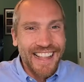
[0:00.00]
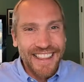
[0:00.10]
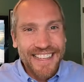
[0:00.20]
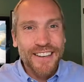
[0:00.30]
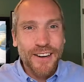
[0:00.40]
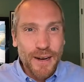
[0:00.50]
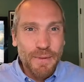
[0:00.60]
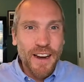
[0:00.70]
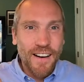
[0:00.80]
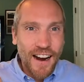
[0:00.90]
These are going to
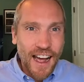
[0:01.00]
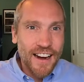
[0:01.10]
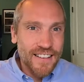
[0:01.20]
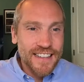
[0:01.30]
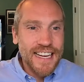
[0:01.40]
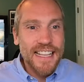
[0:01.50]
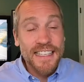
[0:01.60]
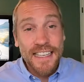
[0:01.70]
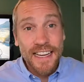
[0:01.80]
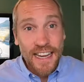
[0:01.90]
be our higher
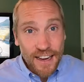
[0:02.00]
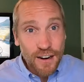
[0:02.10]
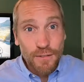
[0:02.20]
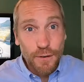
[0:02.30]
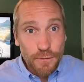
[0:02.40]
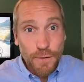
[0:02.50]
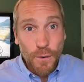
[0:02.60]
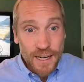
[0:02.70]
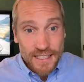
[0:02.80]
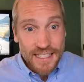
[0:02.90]
intensity interval
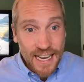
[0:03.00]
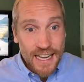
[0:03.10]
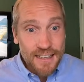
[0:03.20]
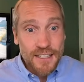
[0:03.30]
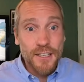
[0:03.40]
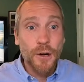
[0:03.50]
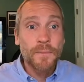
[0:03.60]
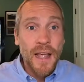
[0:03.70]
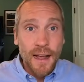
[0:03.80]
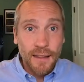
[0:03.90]
focused days,
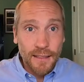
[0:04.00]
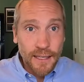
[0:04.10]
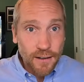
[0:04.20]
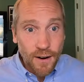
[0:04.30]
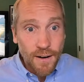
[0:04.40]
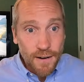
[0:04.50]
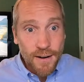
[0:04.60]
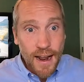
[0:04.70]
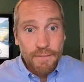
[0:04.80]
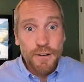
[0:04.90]
so a little
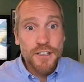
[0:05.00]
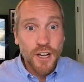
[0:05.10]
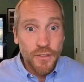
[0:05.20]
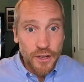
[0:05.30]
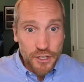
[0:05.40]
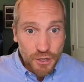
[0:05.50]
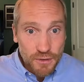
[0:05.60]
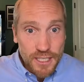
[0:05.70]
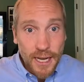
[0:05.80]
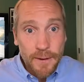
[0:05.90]
harder efforts on the
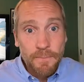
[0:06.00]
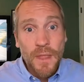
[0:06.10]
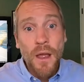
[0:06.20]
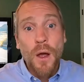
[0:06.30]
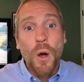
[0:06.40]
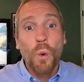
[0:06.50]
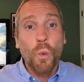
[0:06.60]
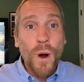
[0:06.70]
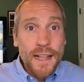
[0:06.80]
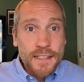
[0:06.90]
Tuesday.
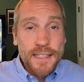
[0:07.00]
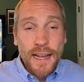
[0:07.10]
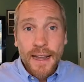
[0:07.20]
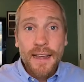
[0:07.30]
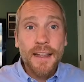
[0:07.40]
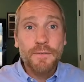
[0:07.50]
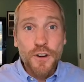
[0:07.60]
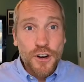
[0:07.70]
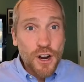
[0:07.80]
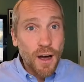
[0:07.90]
Wednesday, if
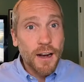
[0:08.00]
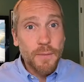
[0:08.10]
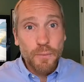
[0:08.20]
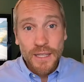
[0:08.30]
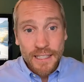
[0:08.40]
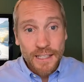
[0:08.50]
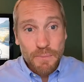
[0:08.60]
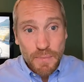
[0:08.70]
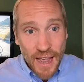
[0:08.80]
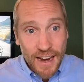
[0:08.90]
you're not completely
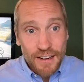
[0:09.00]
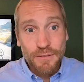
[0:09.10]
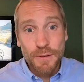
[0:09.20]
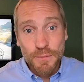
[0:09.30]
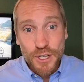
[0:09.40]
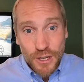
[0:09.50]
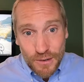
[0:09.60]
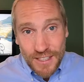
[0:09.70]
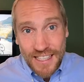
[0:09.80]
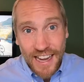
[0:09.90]
bagged from
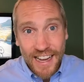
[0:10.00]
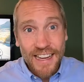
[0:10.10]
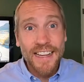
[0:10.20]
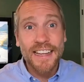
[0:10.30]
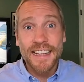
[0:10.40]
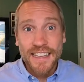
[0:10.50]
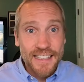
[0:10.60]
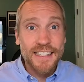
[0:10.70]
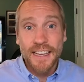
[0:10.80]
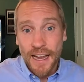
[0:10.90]
Tuesday,
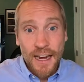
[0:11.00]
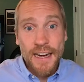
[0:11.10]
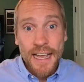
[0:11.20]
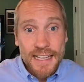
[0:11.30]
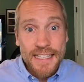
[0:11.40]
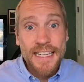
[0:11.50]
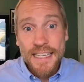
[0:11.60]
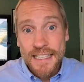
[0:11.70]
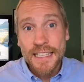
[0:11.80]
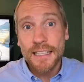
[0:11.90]
is a nice
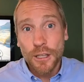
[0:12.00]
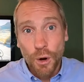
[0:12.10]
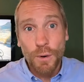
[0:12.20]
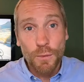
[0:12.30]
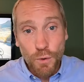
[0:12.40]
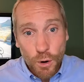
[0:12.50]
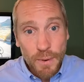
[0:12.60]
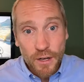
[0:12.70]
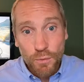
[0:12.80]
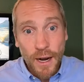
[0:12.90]
easy low
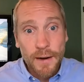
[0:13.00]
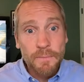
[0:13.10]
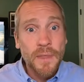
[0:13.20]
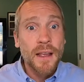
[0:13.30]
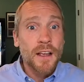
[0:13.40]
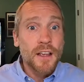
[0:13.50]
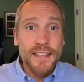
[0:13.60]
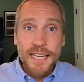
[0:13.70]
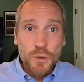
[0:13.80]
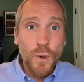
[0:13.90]
aerobic run.
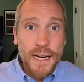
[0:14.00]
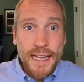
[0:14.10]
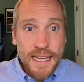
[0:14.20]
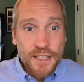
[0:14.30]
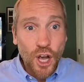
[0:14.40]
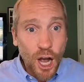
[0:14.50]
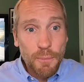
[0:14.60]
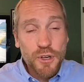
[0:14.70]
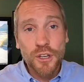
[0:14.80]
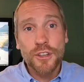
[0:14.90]
This one is
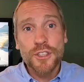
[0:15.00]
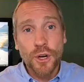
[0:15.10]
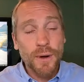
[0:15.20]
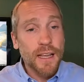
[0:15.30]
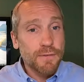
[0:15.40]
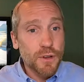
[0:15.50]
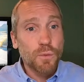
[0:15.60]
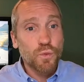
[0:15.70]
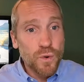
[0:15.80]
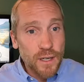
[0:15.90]
optional, so if
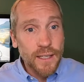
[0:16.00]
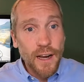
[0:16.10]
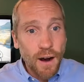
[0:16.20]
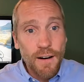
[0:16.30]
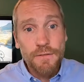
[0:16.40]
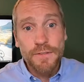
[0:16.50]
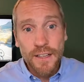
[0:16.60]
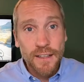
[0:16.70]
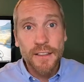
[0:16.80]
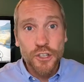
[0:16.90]
you really are
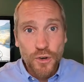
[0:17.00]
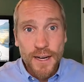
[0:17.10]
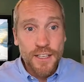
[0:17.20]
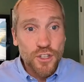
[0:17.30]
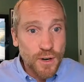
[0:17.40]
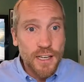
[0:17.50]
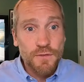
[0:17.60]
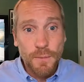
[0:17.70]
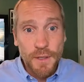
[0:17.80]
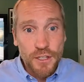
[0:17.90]
feeling the training stress
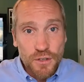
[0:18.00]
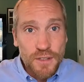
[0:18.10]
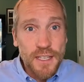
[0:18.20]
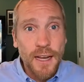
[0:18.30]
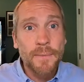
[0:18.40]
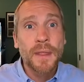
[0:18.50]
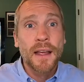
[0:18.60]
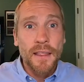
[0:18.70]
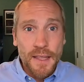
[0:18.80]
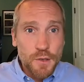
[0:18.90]
from the Tuesday,
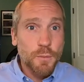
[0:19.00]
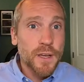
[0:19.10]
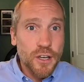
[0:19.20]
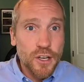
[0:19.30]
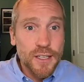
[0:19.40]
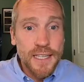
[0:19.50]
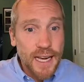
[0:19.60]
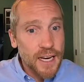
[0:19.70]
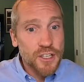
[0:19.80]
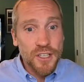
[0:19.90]
this would be a good
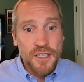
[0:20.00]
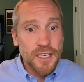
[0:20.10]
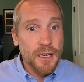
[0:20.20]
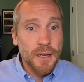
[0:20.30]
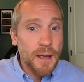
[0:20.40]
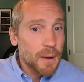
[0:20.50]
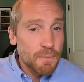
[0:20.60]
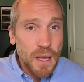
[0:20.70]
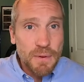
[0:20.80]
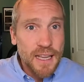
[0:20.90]
day just to
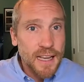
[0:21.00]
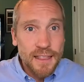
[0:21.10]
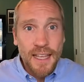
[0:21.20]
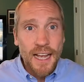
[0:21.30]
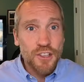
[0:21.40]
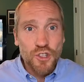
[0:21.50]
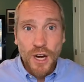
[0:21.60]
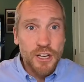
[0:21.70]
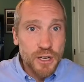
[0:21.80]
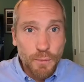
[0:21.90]
maybe hit that
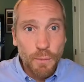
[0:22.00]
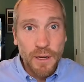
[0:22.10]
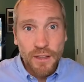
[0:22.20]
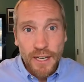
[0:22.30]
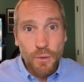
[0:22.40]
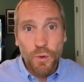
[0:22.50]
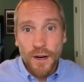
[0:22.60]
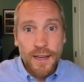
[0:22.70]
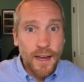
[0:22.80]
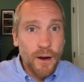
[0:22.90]
stretch and mobility
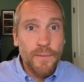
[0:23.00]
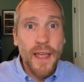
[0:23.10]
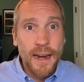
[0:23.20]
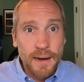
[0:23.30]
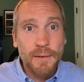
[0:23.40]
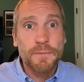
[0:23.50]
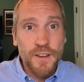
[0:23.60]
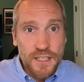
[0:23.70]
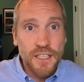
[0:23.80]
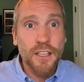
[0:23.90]
workout and
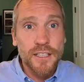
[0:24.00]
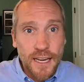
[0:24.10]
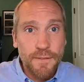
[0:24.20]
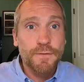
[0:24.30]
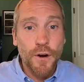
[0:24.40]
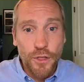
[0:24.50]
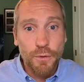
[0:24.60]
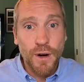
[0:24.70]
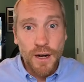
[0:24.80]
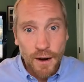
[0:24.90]
facilitate
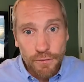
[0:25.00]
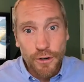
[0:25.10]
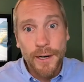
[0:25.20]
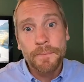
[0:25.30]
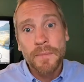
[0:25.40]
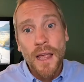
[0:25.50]
farther recovery.